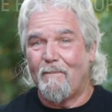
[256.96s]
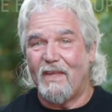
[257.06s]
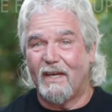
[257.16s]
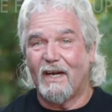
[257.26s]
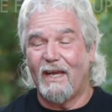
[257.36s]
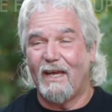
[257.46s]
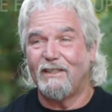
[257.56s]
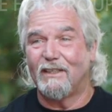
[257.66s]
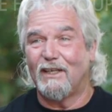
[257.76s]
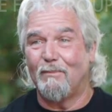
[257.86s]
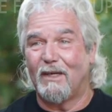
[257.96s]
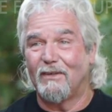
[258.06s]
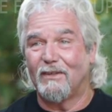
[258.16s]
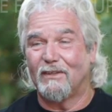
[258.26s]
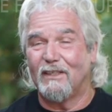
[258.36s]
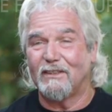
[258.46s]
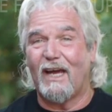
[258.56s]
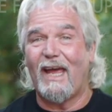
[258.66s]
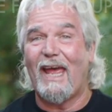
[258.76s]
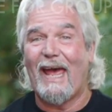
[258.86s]
that I had to come out of the closet.
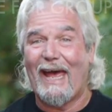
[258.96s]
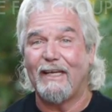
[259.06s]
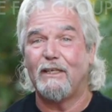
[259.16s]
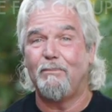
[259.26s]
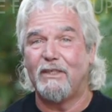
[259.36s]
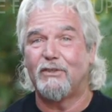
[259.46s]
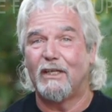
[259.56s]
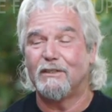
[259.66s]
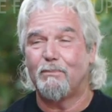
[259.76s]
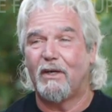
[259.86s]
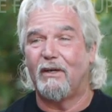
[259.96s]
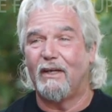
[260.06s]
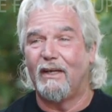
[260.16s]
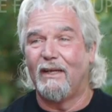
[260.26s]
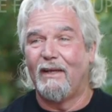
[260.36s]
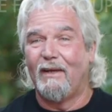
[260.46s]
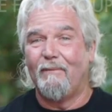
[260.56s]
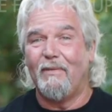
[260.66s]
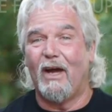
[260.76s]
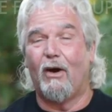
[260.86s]
I had to be transparent.
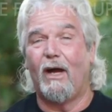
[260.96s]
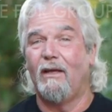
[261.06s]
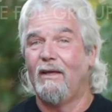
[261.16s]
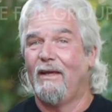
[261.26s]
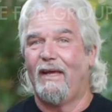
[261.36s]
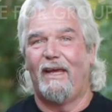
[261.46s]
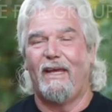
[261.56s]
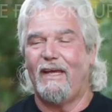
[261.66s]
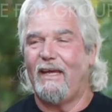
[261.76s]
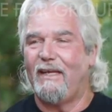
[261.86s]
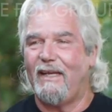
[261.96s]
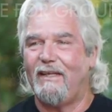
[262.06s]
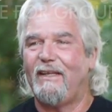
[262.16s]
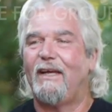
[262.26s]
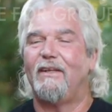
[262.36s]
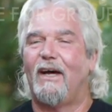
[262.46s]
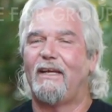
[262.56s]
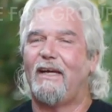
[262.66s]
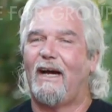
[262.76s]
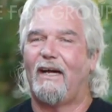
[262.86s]
Now I
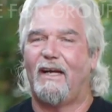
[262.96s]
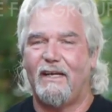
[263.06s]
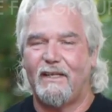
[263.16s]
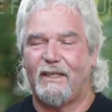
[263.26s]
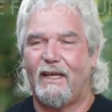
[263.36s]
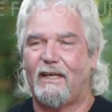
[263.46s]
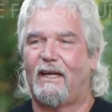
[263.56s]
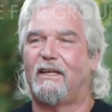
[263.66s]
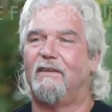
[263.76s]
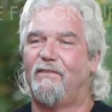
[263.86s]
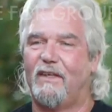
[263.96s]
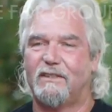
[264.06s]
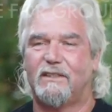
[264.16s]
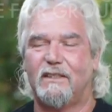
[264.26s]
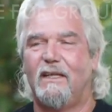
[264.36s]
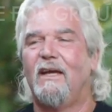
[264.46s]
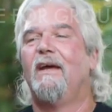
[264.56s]
got into that. I confessed it.